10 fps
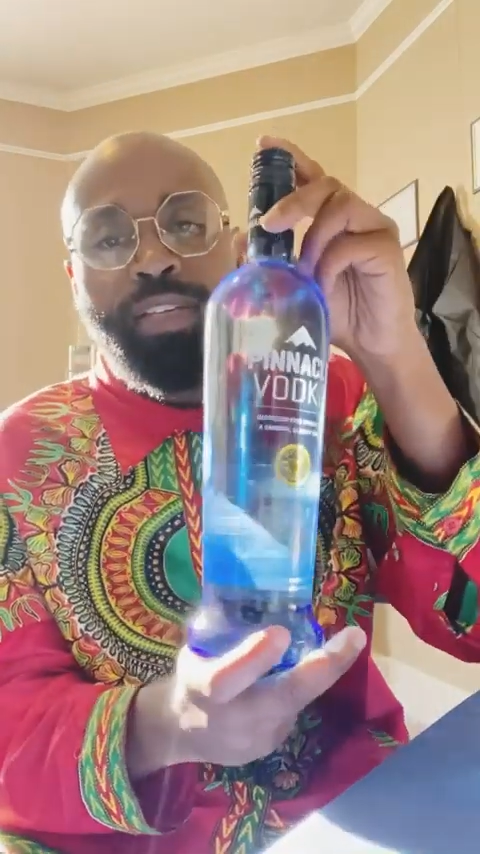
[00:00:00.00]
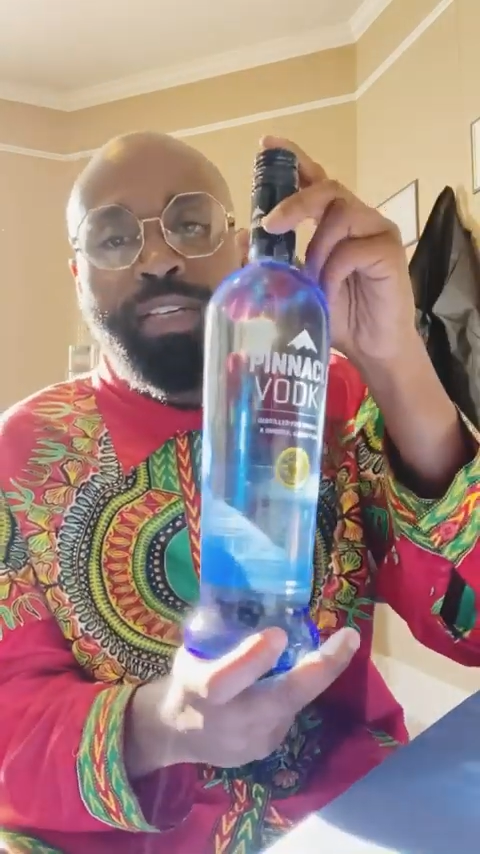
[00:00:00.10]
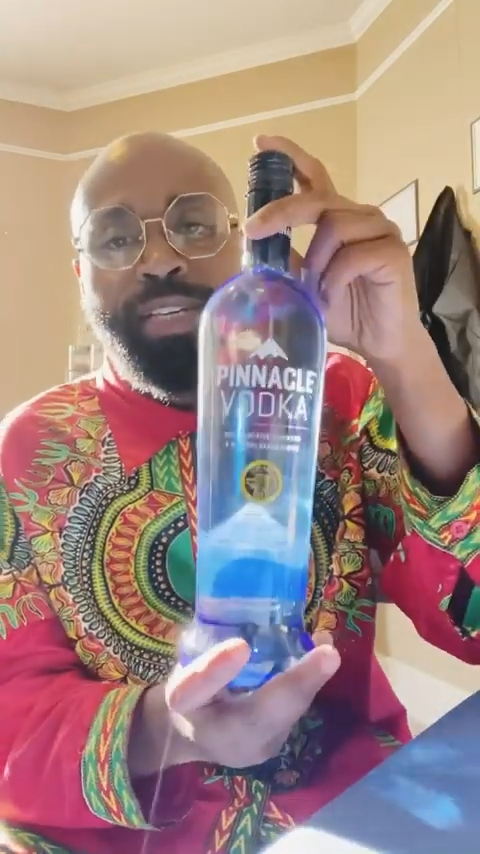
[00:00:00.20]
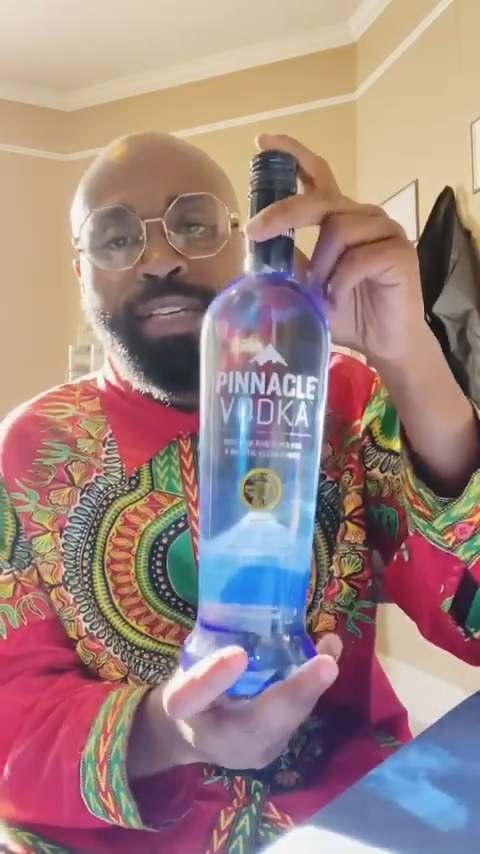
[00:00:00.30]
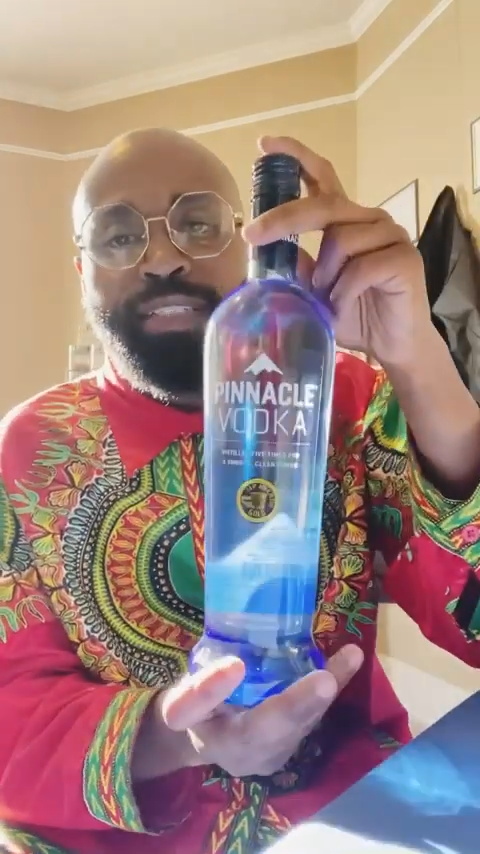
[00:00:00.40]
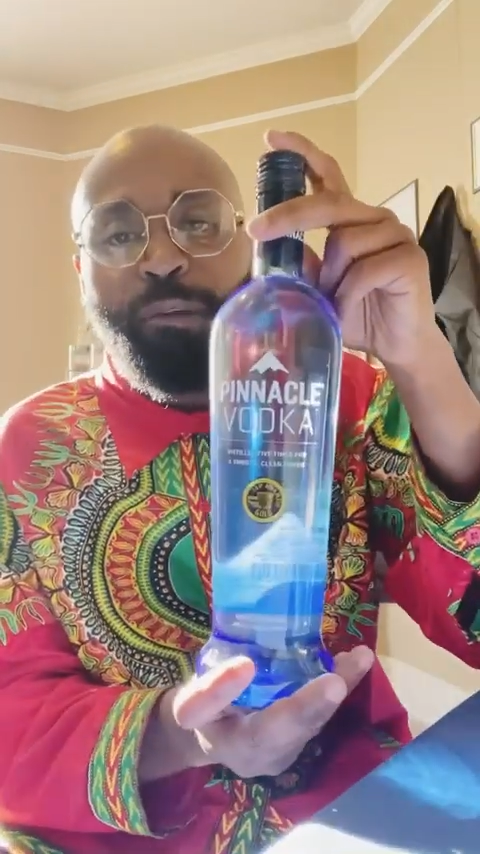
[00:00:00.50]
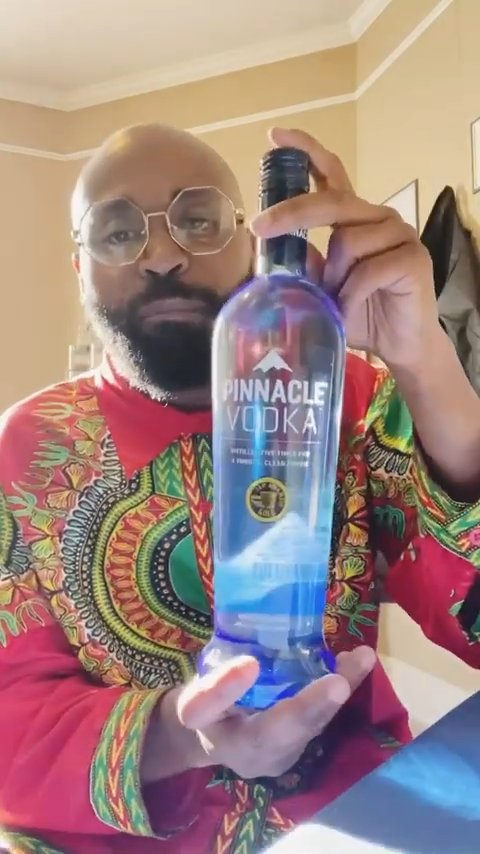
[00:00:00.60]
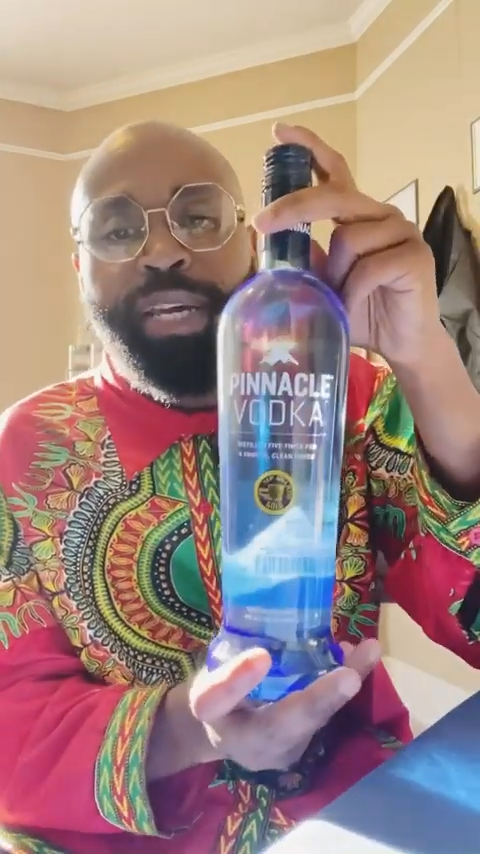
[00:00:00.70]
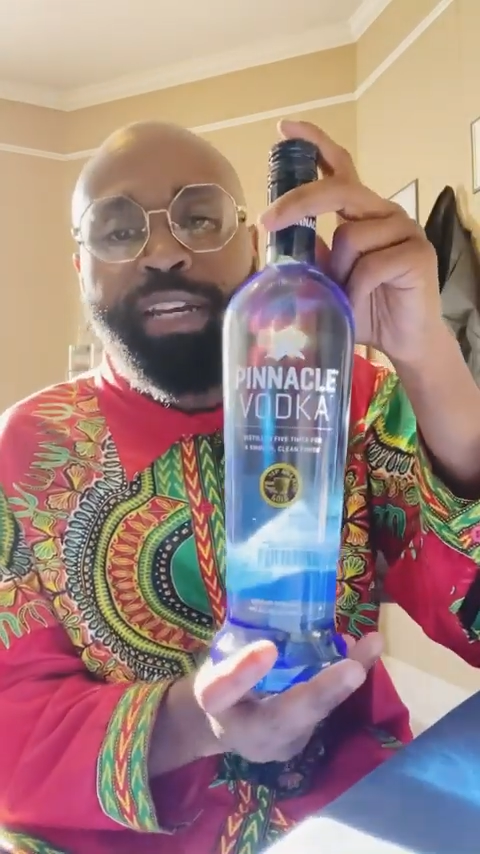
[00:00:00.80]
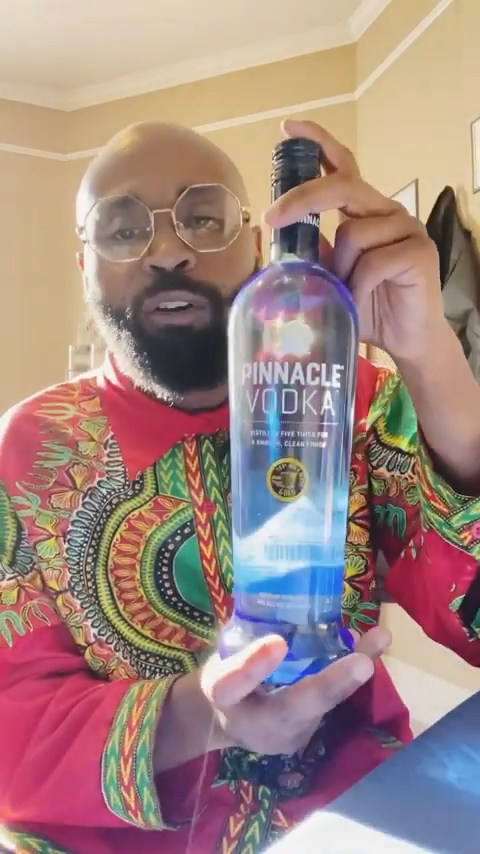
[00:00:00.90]
is
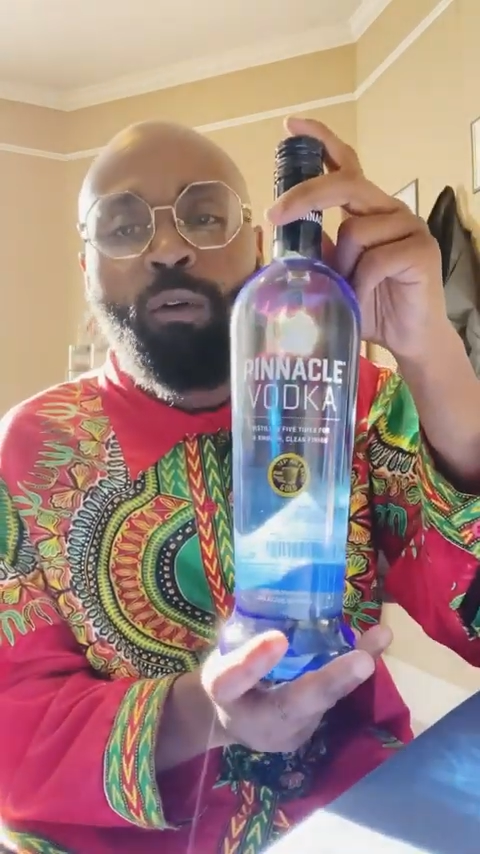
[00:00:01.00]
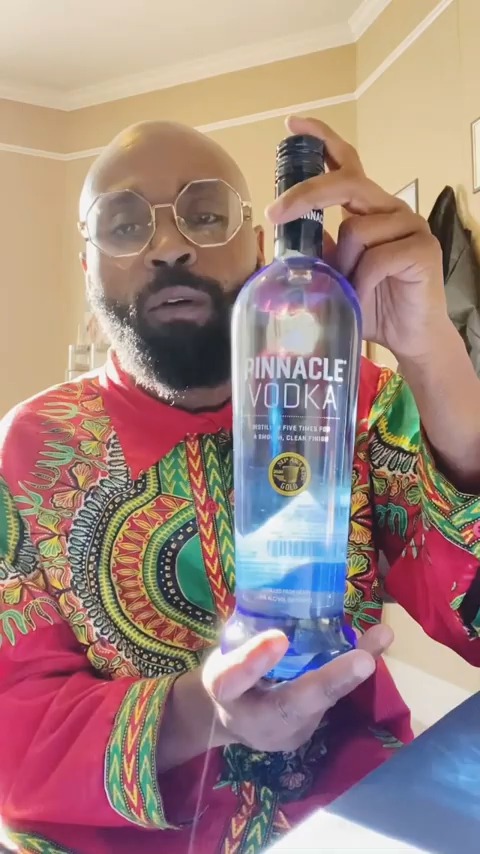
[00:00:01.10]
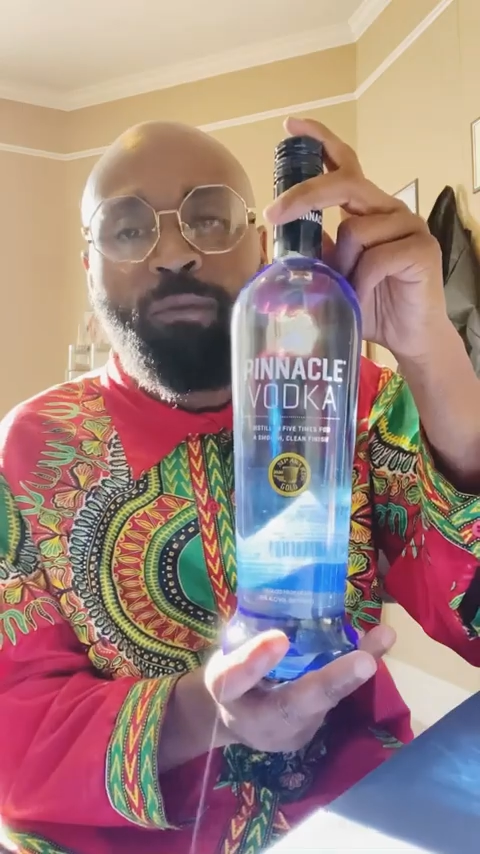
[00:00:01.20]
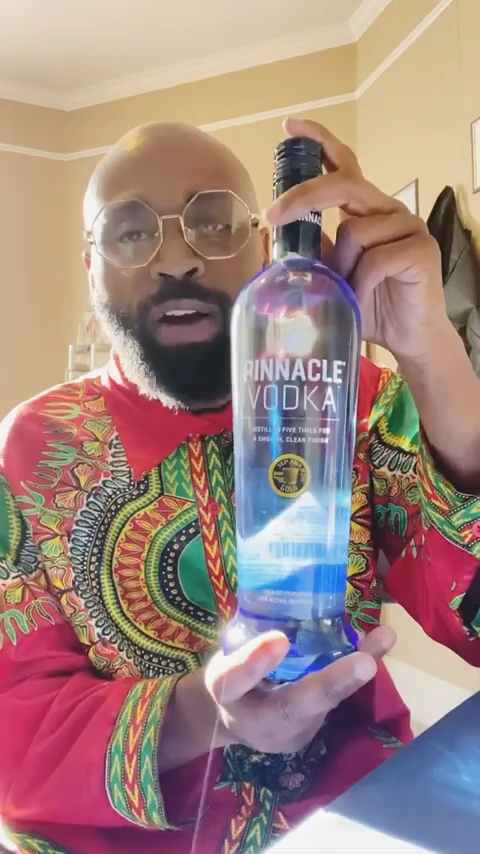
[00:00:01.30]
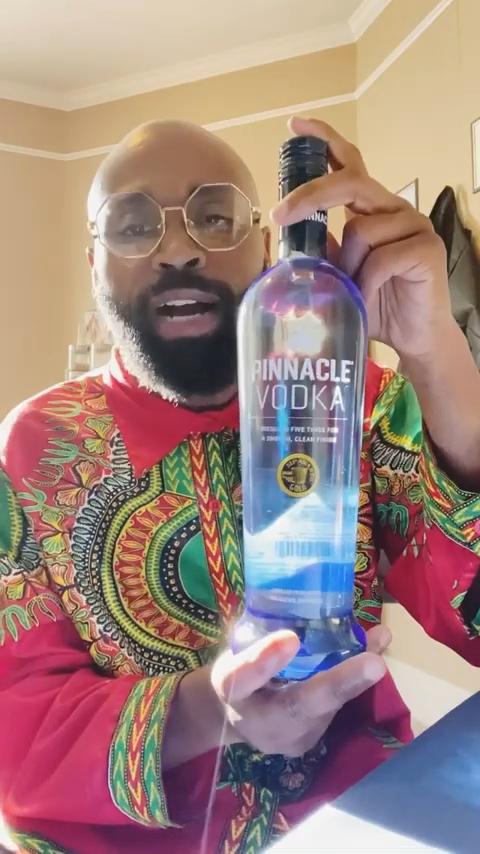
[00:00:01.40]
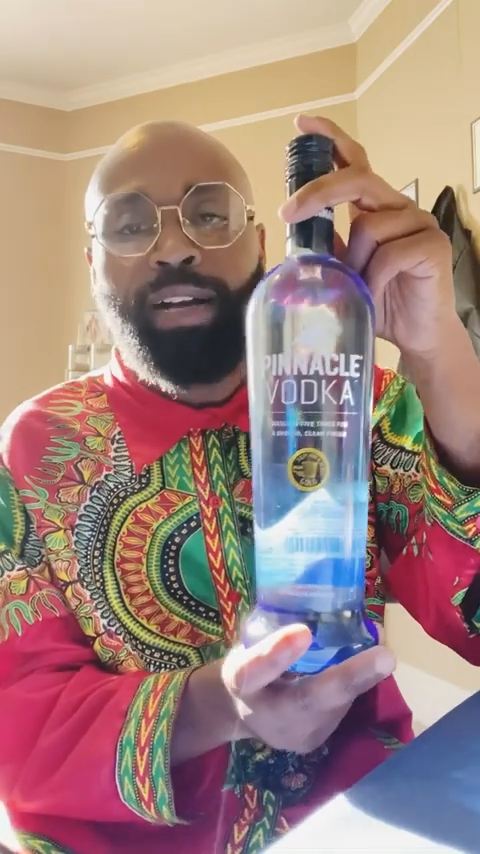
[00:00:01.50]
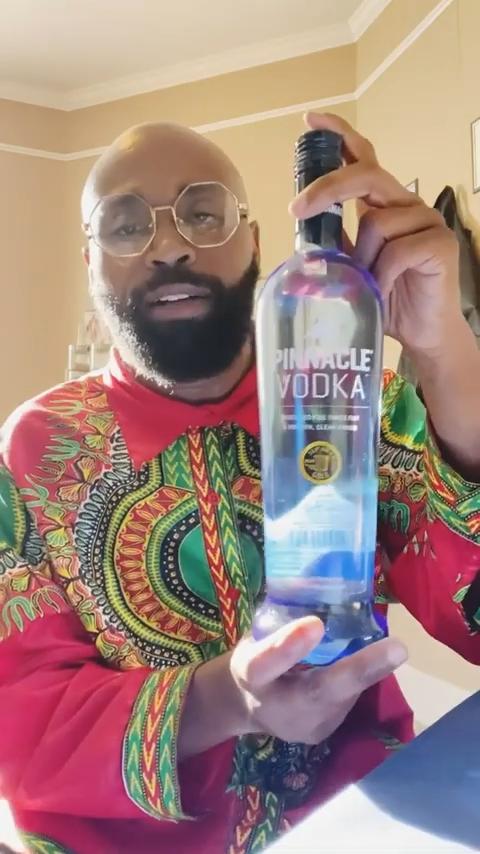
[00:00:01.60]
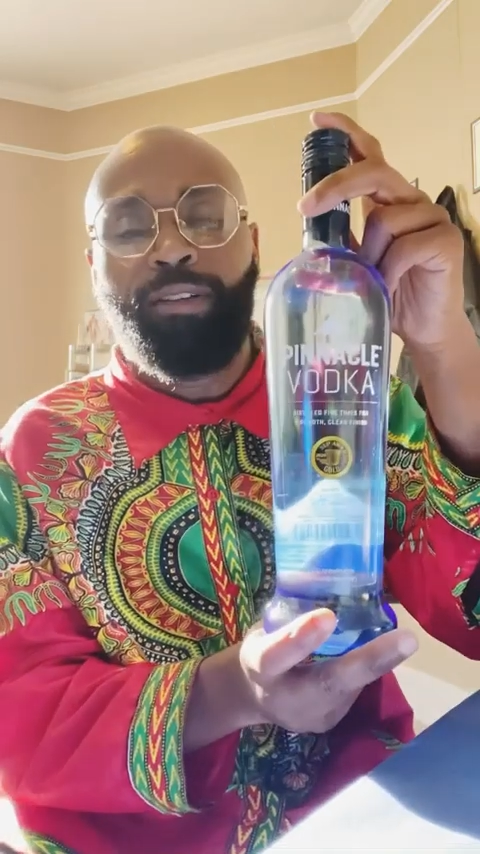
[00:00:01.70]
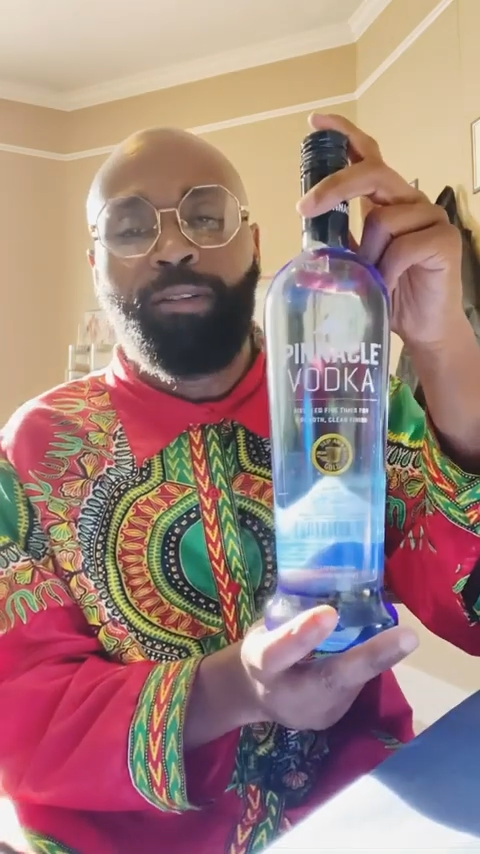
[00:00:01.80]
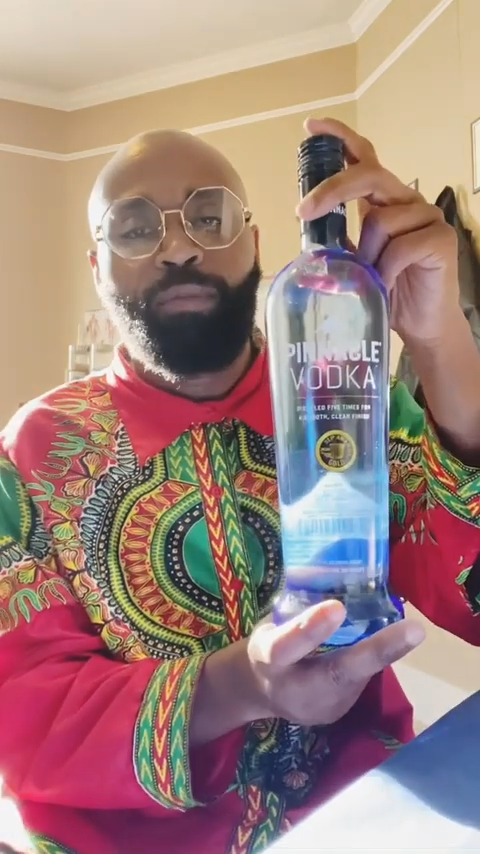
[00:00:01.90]
Pinnacle vodka.